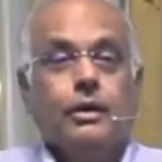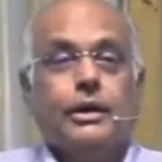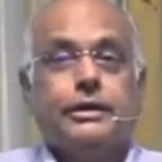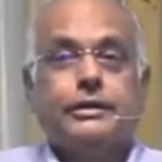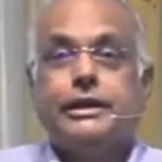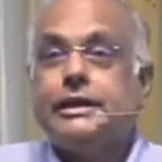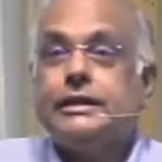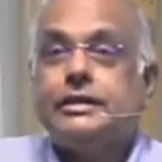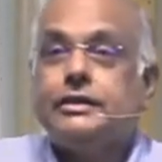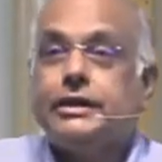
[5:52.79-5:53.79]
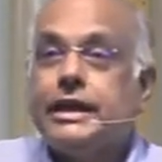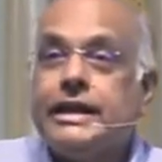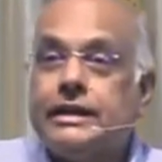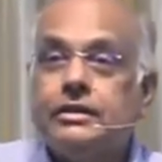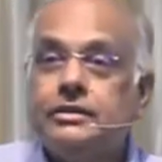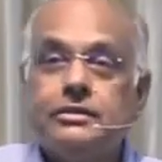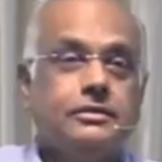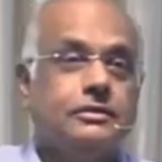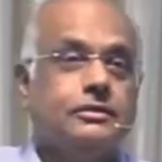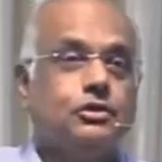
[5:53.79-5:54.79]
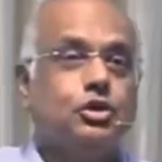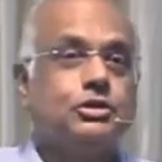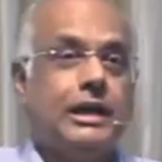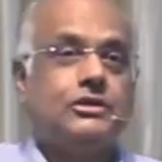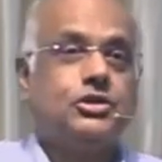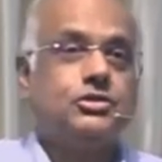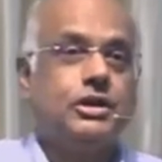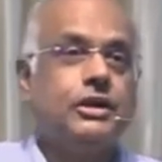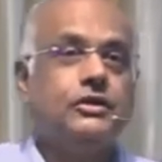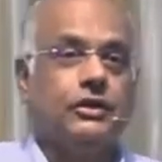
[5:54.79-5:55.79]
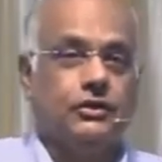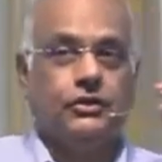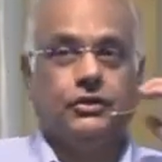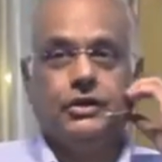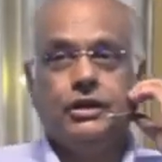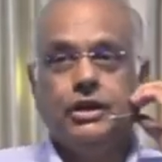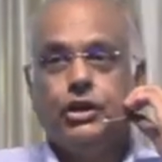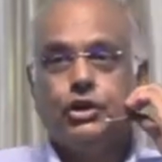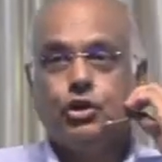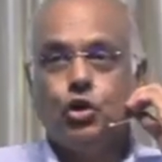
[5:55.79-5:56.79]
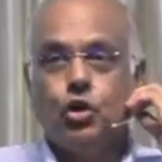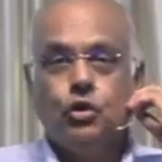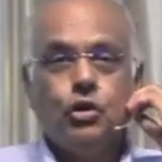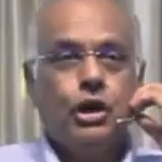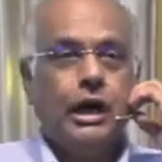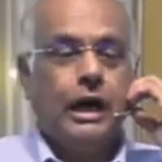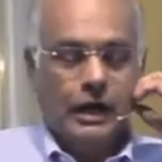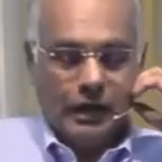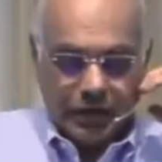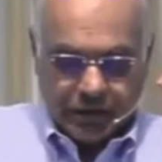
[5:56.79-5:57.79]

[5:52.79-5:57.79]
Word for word: didn't need to touch Jesus, you know, uh,